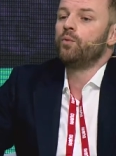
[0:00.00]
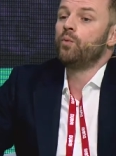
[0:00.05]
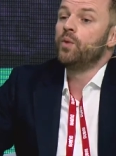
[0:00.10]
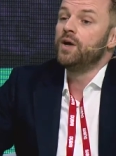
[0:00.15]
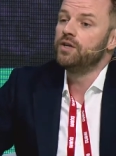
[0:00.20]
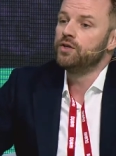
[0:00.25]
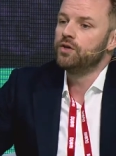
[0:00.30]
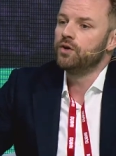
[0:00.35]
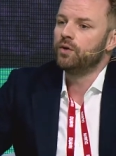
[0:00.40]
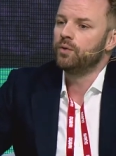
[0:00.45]

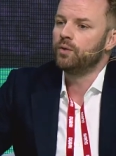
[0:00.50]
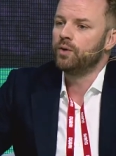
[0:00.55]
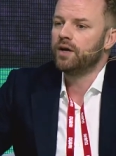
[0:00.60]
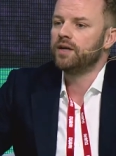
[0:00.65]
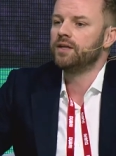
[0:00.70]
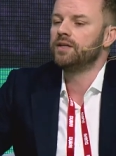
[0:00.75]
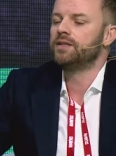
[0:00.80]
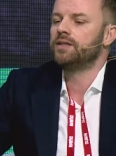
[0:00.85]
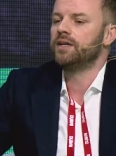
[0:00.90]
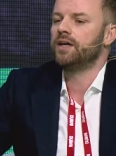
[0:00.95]
window
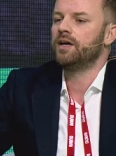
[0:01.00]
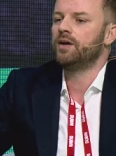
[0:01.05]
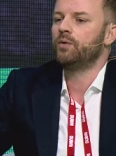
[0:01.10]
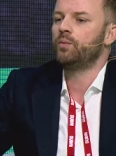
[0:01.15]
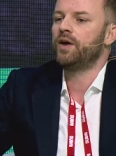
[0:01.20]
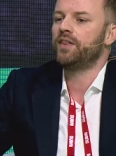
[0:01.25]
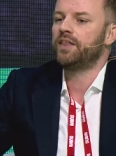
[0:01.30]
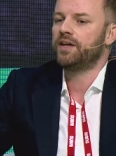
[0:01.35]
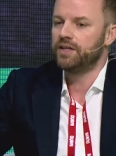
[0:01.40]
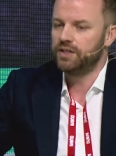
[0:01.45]
and uh,
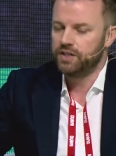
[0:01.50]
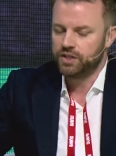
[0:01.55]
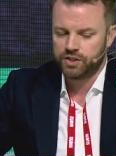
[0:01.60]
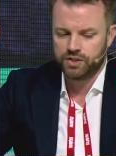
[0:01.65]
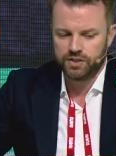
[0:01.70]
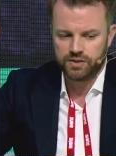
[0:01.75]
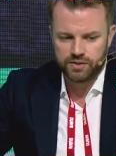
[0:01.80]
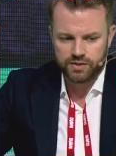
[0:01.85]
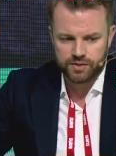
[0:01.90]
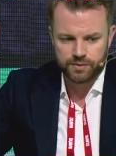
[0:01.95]
weather
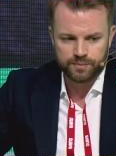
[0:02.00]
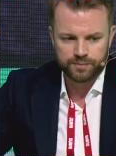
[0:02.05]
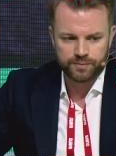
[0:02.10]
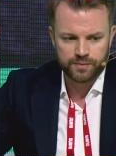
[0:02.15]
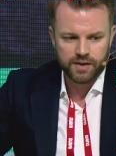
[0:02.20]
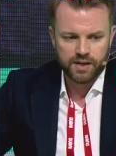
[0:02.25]
conditions,